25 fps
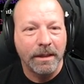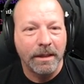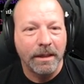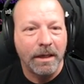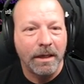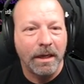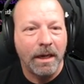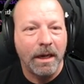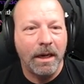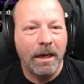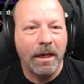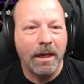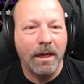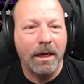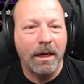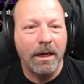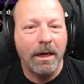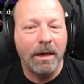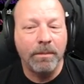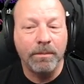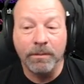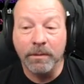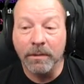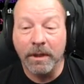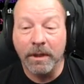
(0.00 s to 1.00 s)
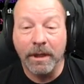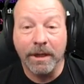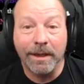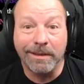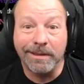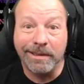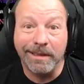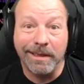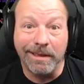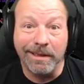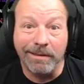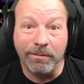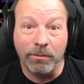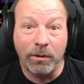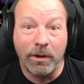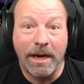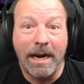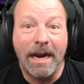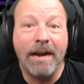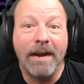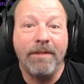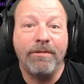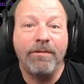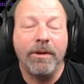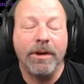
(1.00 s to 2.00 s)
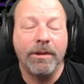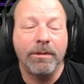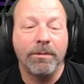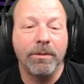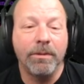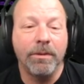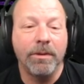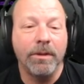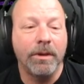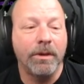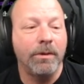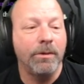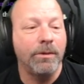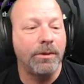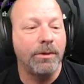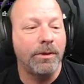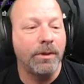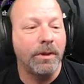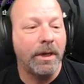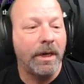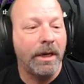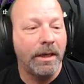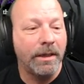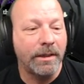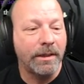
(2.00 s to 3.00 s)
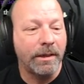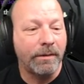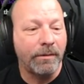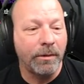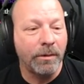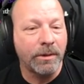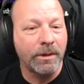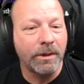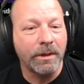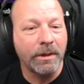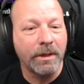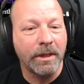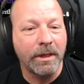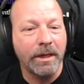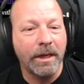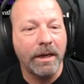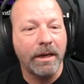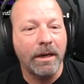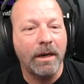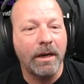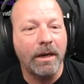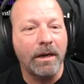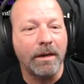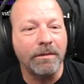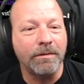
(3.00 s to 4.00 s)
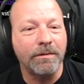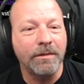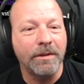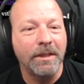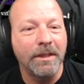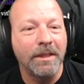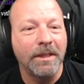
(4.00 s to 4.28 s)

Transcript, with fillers: Um, like I said, we're halfway through the news, you guys. Everyone took the day off.